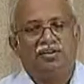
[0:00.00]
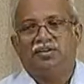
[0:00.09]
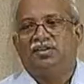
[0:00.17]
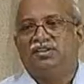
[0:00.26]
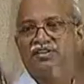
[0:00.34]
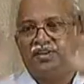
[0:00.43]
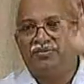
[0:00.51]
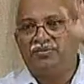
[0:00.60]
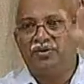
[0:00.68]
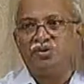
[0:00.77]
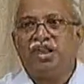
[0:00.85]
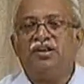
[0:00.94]
then same
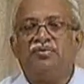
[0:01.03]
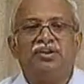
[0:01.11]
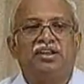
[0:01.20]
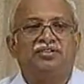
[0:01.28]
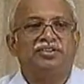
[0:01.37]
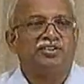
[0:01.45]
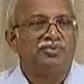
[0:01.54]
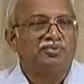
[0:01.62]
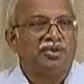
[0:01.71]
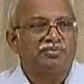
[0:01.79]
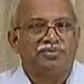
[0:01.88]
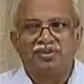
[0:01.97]
thing will happen as the ship
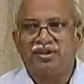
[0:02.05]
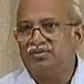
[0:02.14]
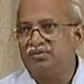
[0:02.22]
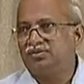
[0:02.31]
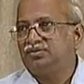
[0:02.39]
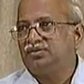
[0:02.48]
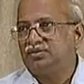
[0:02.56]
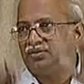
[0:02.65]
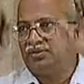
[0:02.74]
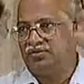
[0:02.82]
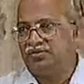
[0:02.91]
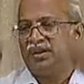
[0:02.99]
comes down.
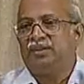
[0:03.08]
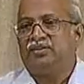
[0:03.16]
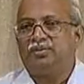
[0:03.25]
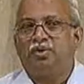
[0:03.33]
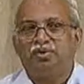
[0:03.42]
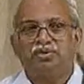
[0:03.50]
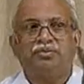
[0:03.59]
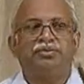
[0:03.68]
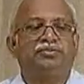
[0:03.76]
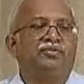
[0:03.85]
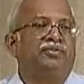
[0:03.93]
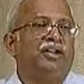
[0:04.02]
The flare, the bottom of
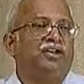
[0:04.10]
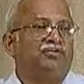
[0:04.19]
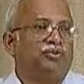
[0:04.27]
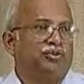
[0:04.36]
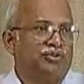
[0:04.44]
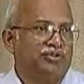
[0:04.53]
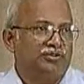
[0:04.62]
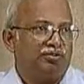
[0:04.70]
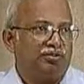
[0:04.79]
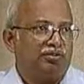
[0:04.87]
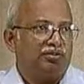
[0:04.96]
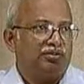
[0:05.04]
the flared portion
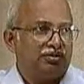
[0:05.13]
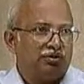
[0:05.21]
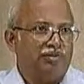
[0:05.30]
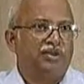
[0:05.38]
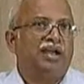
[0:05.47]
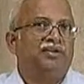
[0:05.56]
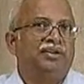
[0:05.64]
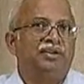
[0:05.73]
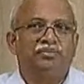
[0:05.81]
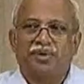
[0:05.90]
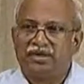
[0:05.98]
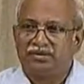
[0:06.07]
would have an
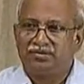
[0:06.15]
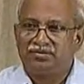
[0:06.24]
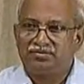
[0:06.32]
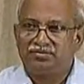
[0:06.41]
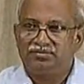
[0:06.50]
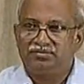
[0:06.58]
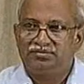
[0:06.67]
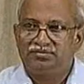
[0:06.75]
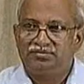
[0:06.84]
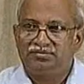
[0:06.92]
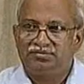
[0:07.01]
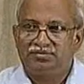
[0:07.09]
impact.
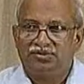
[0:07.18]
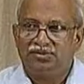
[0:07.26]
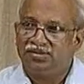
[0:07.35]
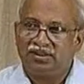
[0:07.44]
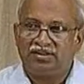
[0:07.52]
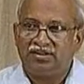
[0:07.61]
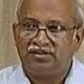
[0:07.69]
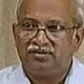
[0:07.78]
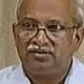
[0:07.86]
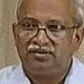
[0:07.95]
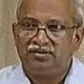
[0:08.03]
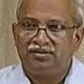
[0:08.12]
Is that clear?
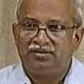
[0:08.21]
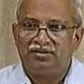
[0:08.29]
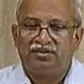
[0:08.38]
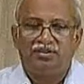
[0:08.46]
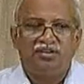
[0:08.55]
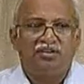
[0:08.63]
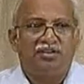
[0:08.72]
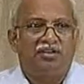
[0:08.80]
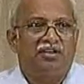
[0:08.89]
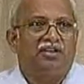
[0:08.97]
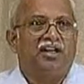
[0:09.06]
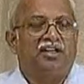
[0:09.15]

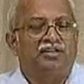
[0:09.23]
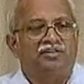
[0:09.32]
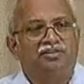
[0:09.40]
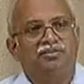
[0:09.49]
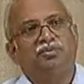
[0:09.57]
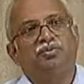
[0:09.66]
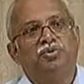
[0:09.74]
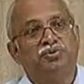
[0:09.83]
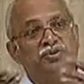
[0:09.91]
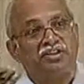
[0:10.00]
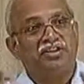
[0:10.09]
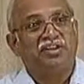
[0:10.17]
Right. Suppose you
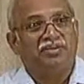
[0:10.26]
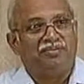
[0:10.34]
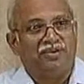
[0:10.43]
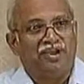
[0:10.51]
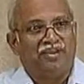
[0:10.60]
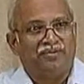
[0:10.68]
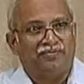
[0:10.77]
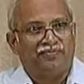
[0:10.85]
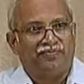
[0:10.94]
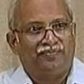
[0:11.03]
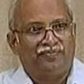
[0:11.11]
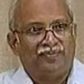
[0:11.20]
didn't have a flare,
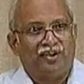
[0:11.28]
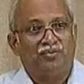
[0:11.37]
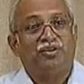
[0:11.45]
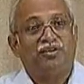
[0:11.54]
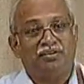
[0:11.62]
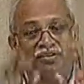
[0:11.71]
but you have